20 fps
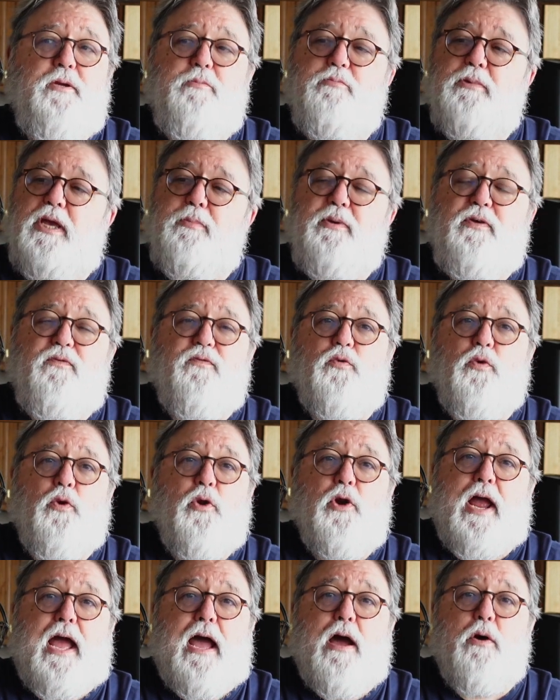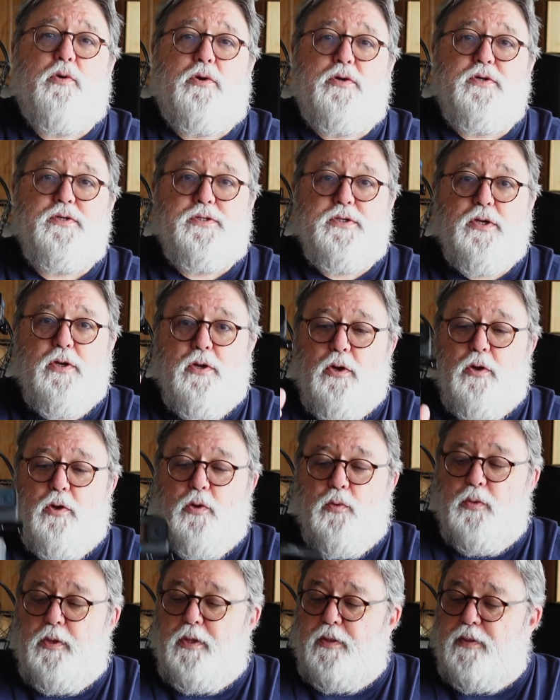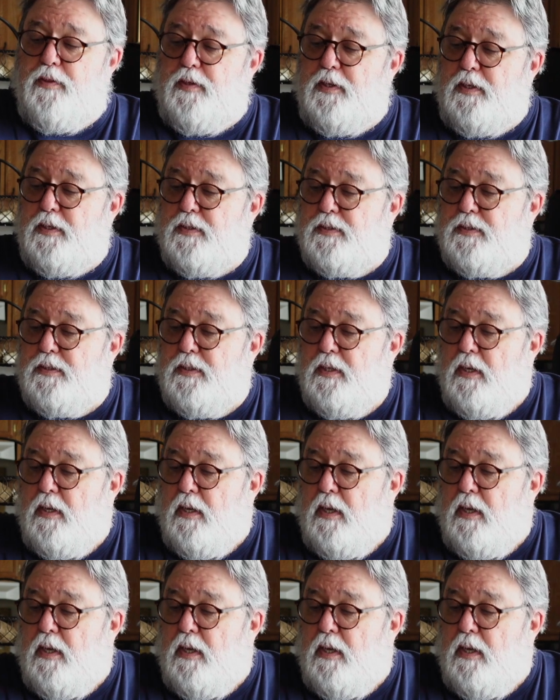maybe 4 hours with this.